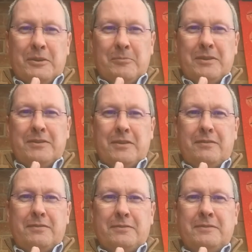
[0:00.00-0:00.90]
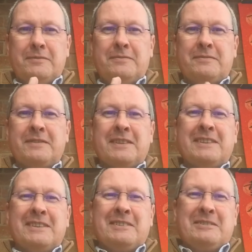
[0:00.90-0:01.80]
Omitofo.
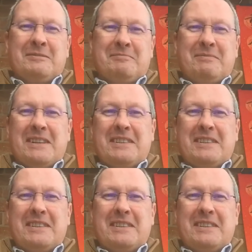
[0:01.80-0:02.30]
My